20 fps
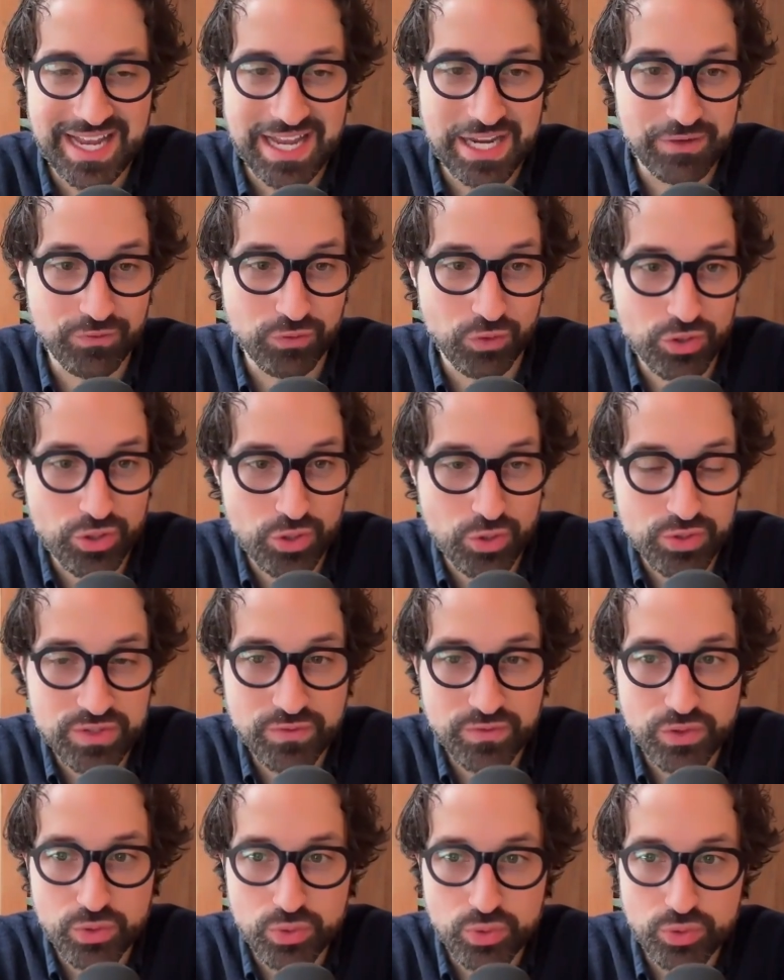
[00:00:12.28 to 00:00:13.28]
And for those
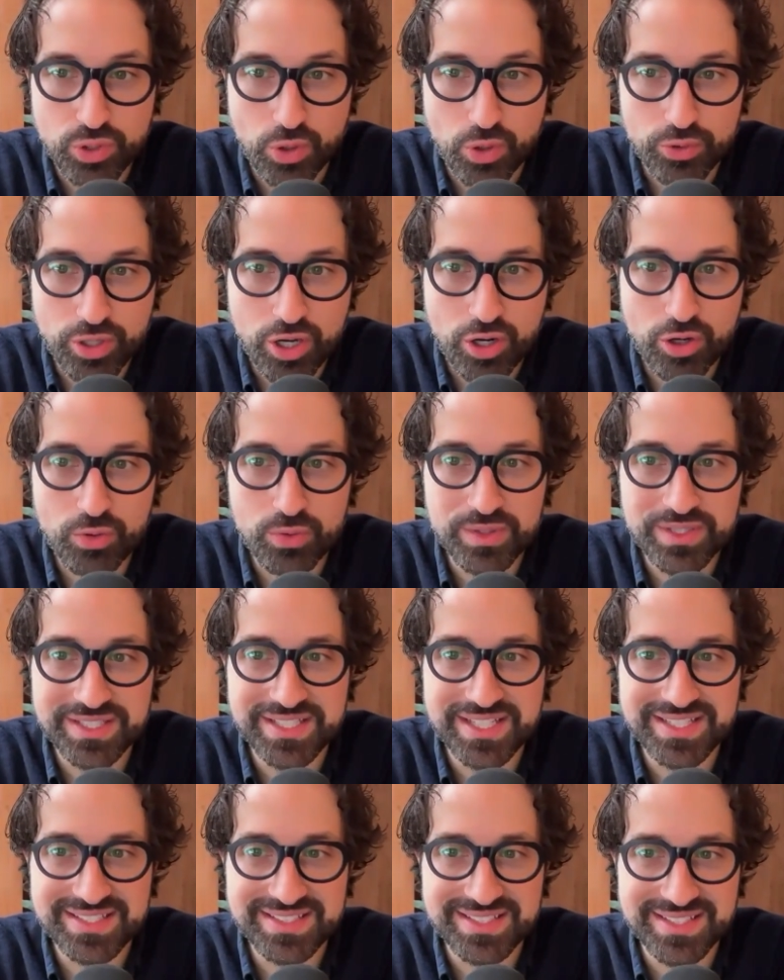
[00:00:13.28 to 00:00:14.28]
of you who don't know,
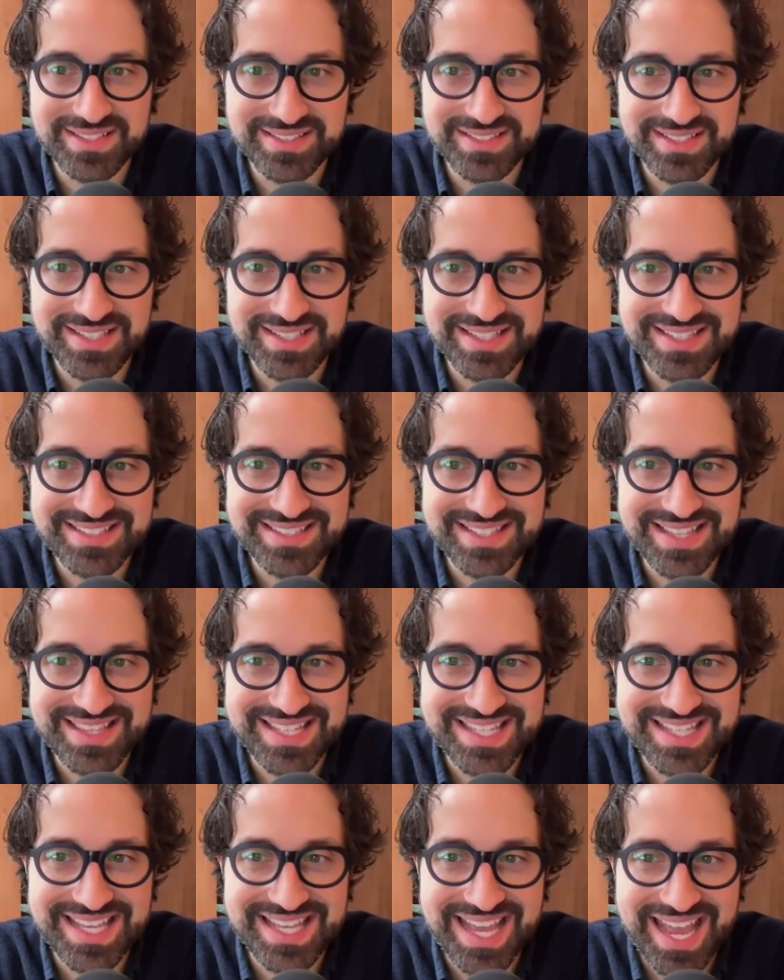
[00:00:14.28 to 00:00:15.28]
Distance is
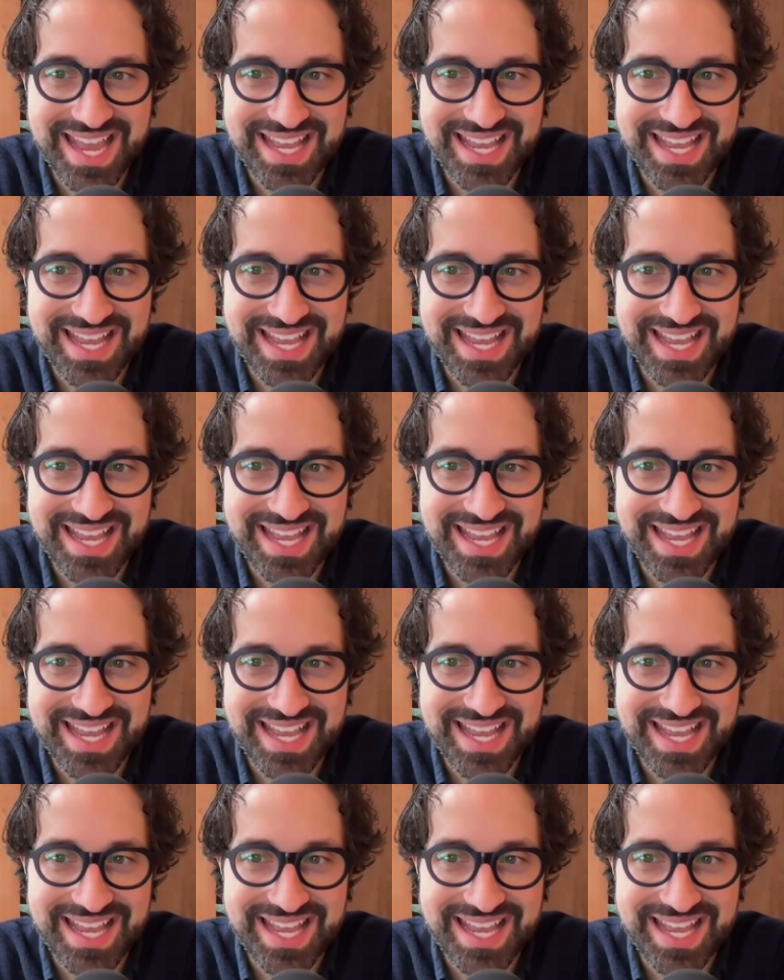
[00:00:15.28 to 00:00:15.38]
the